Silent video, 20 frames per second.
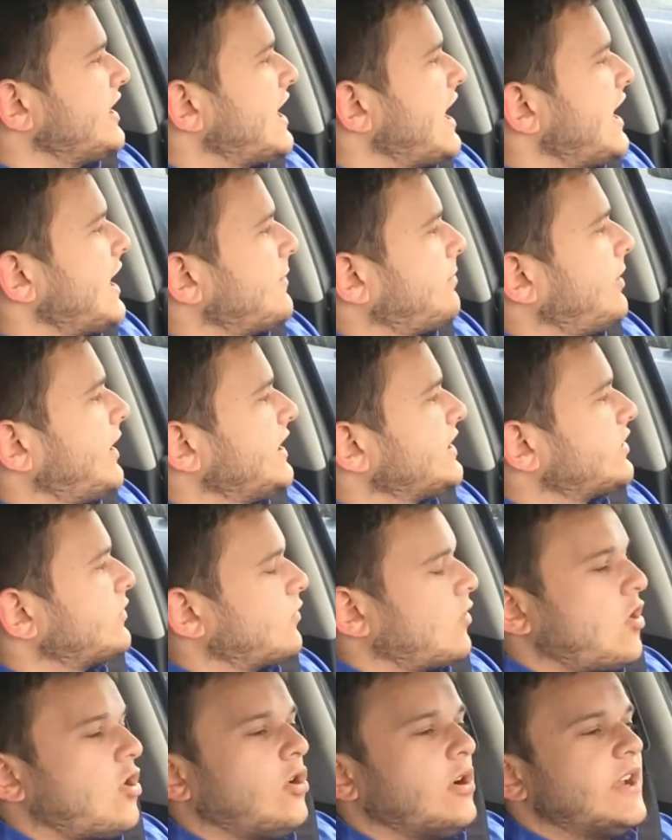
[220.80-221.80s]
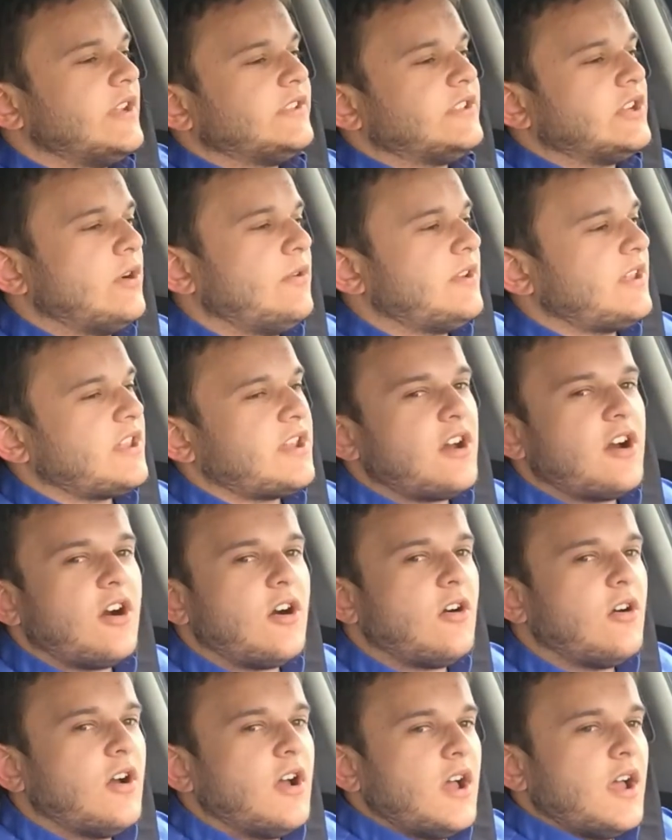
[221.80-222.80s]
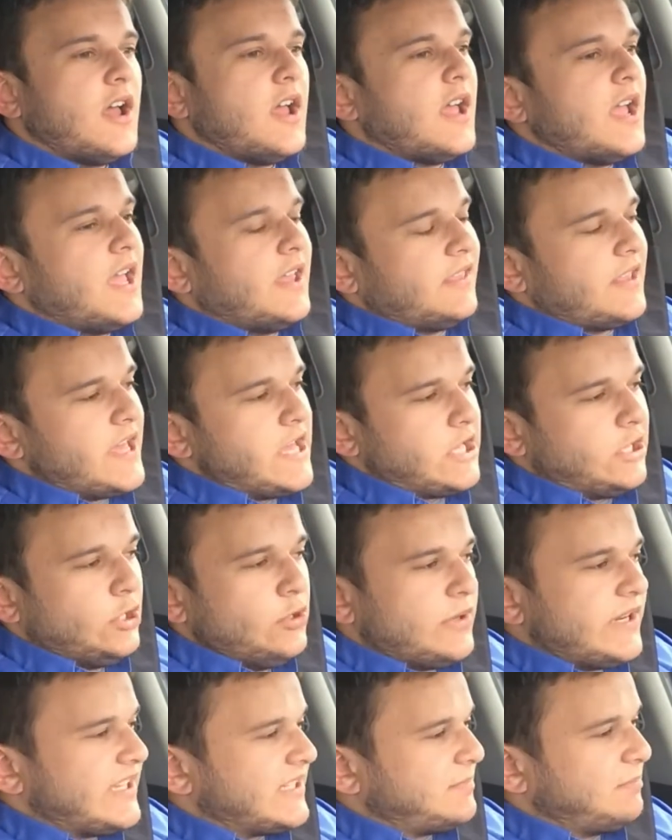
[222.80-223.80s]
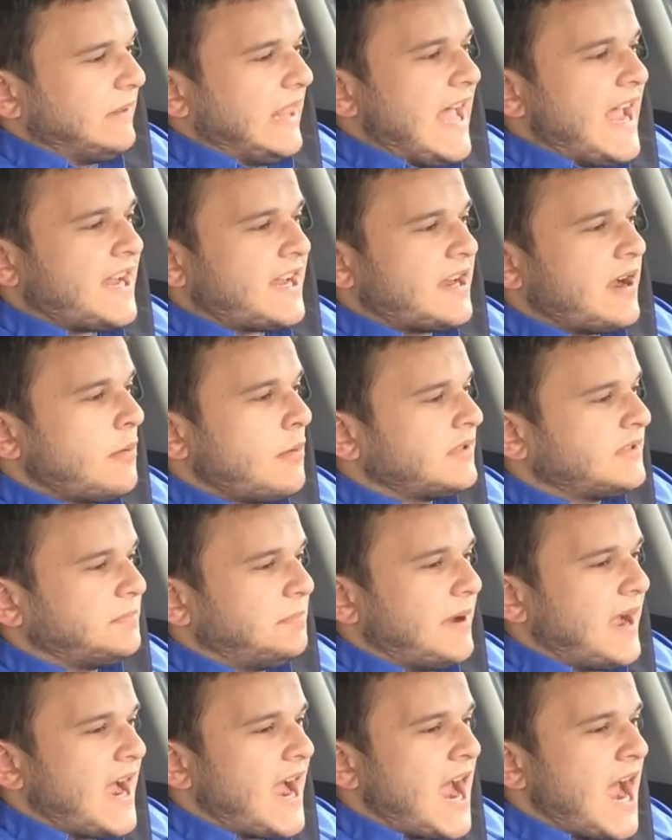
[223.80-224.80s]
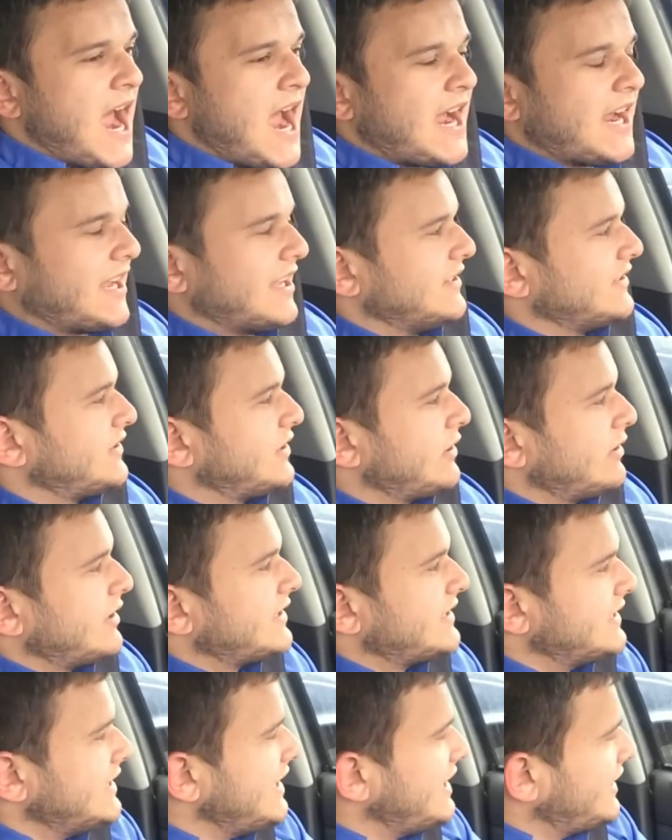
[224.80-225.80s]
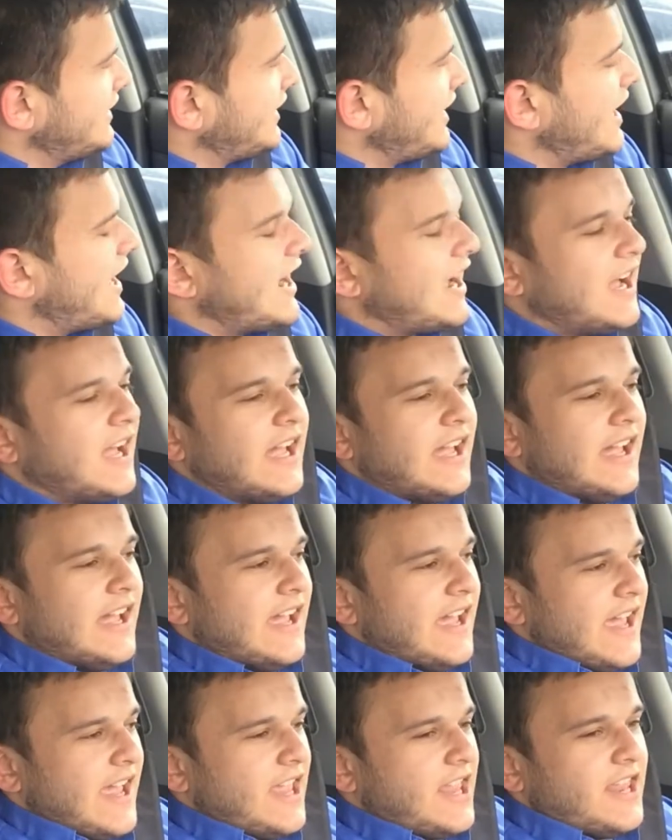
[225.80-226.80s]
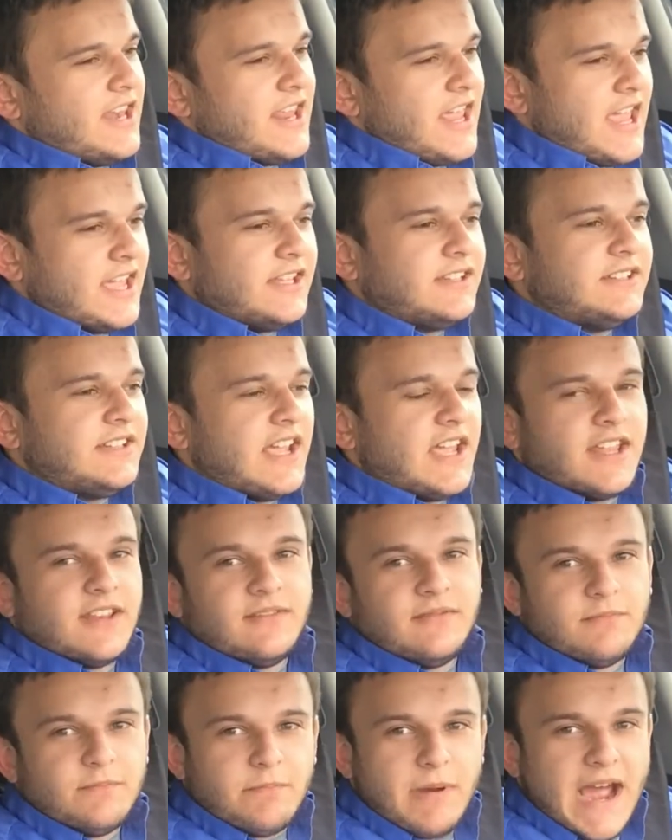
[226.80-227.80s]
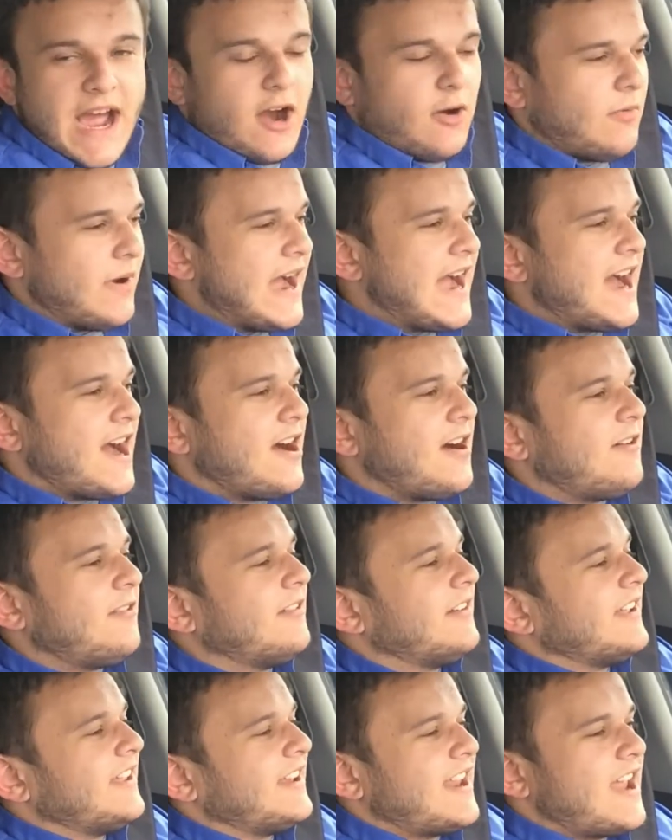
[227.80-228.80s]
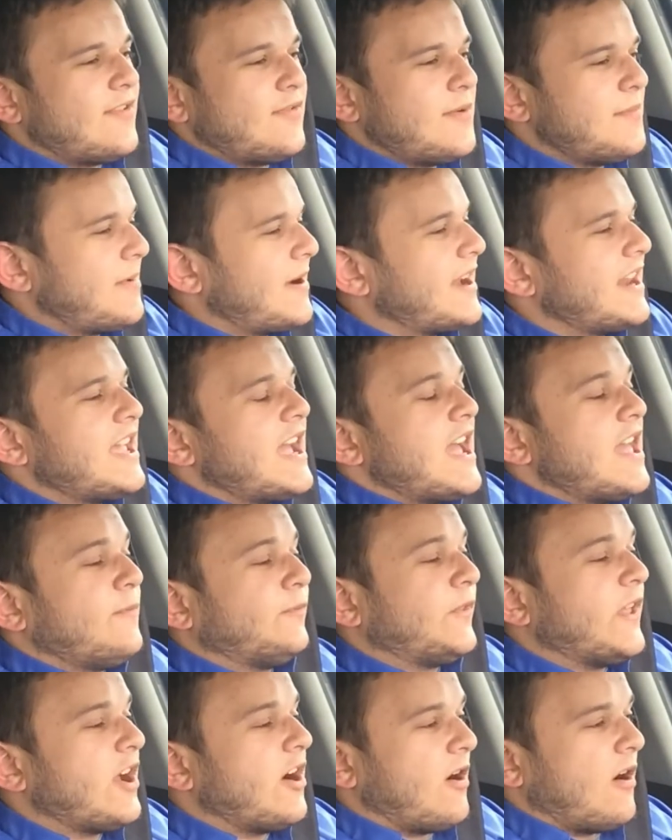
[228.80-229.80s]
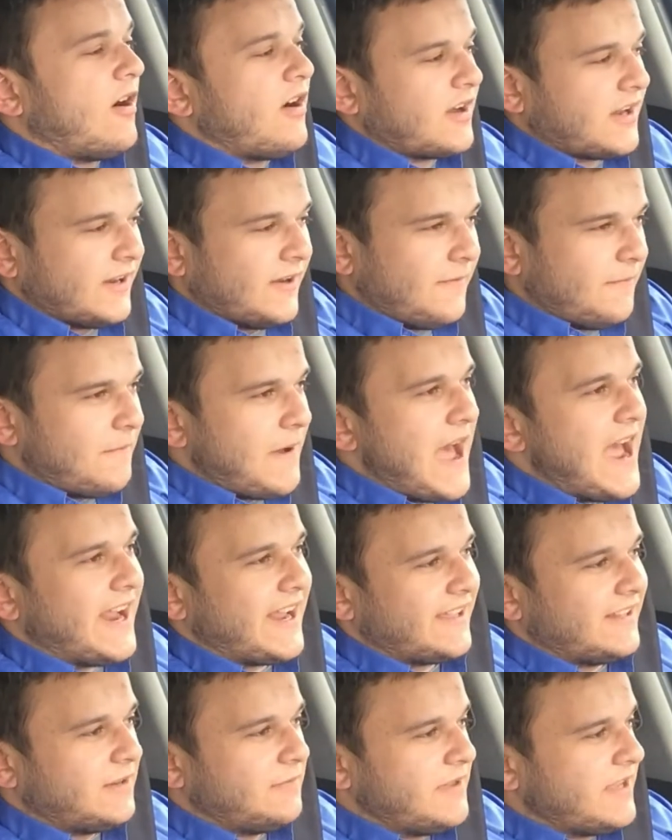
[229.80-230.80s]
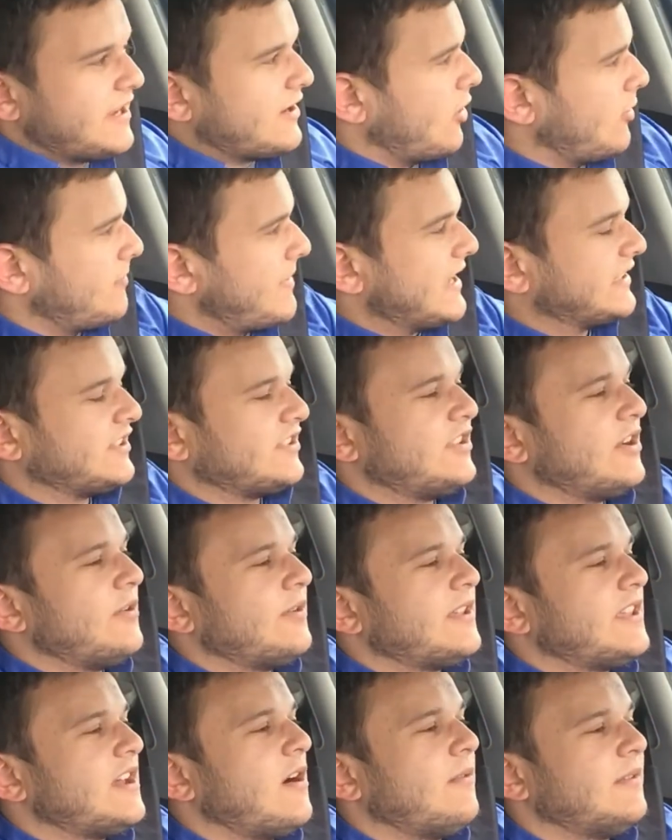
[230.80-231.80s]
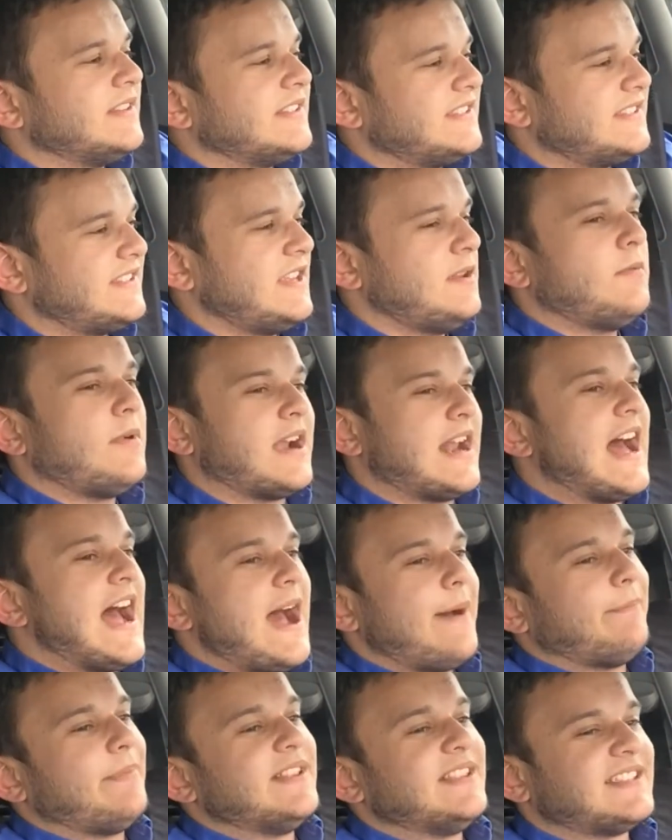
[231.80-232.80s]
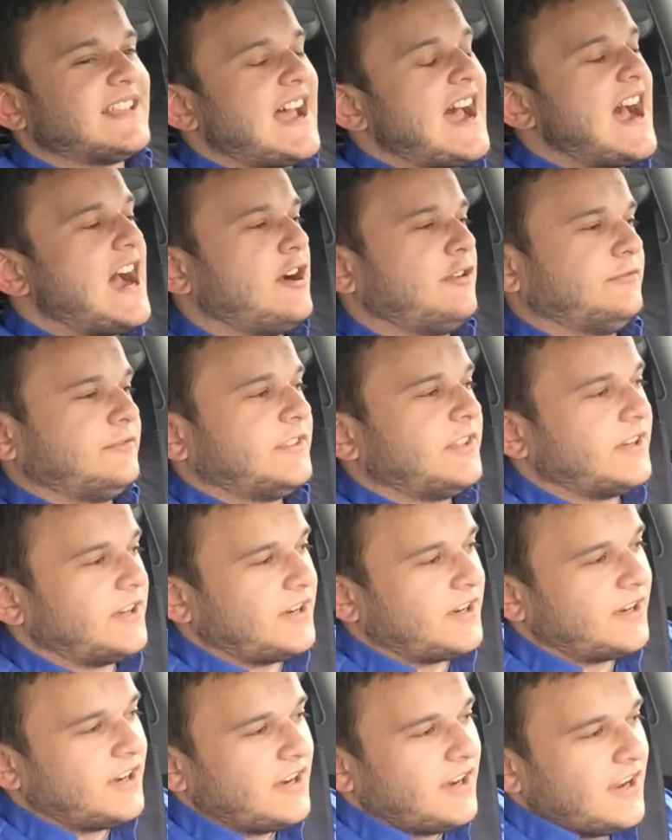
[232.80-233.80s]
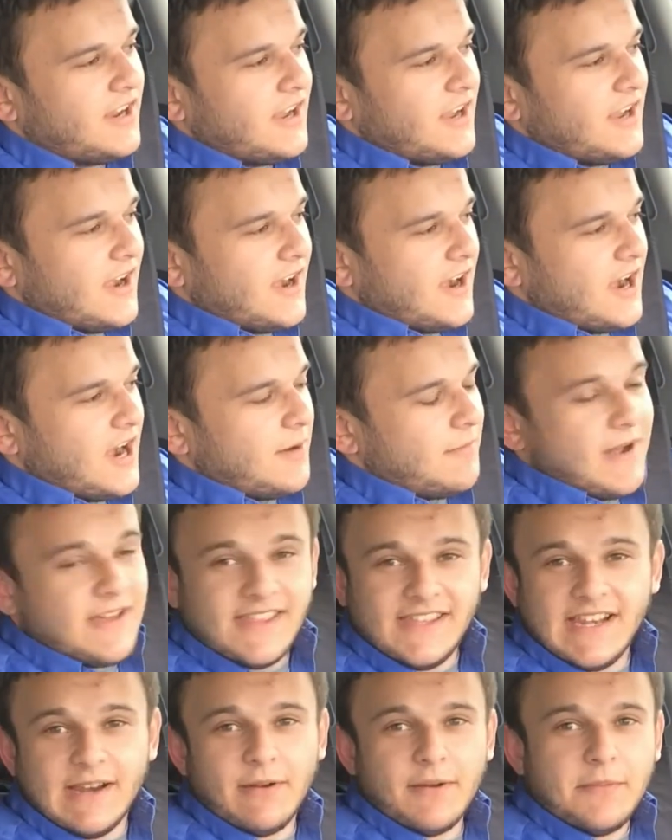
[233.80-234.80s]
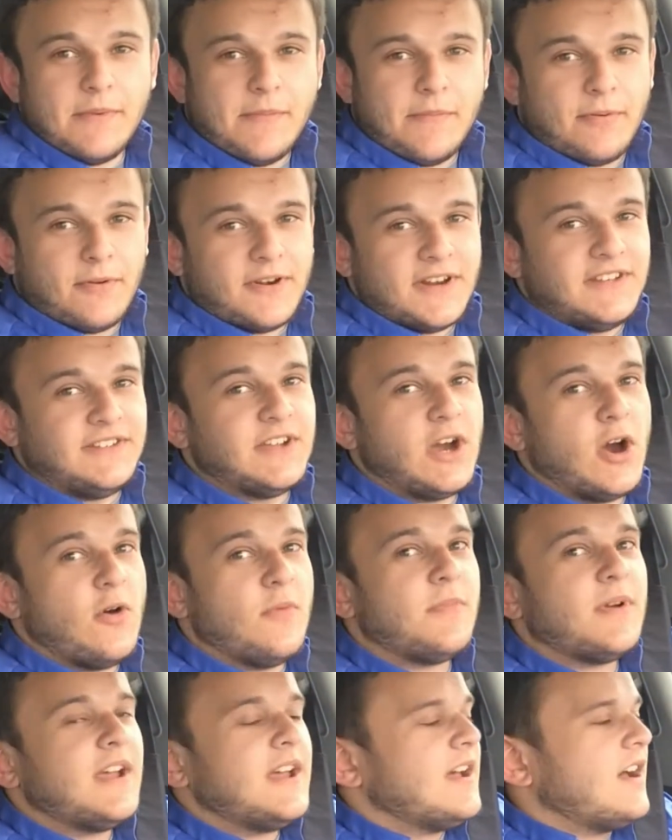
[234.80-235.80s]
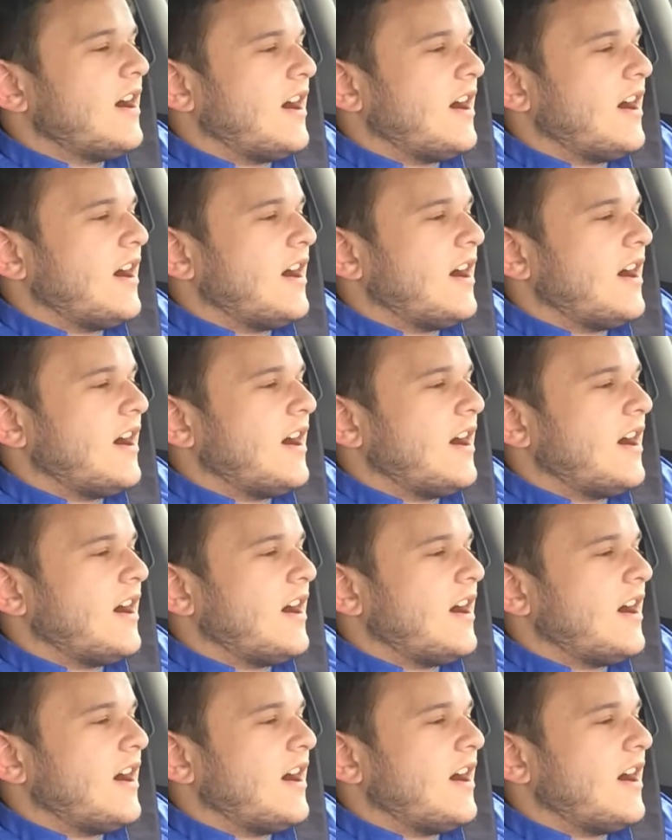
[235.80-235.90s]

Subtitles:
she kind of plays a role in Tokyo and like Lucas Black comes back and so does Neela and Bow Wow and everybody, if they all come back and then we come back to Tokyo and see what happens after, I think that would be pretty dope.